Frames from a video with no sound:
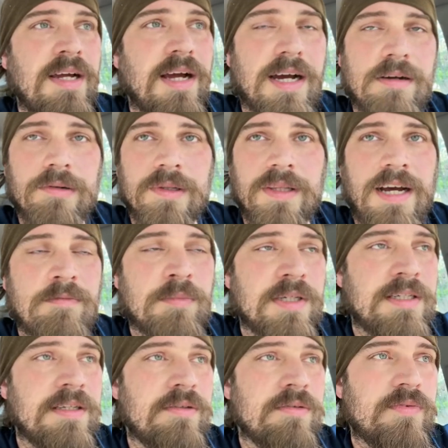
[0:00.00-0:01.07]
I go live
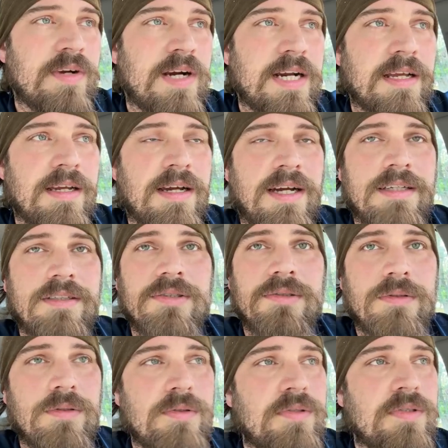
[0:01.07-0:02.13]
Monday through Friday. I do
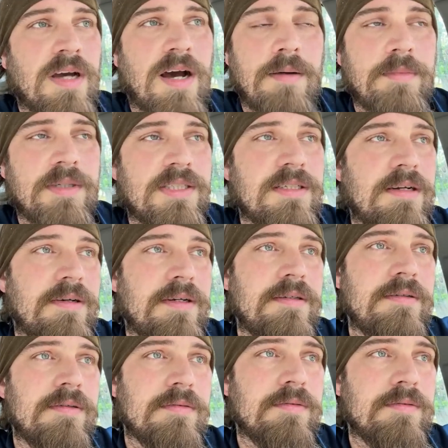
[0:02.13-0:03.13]
news commentary.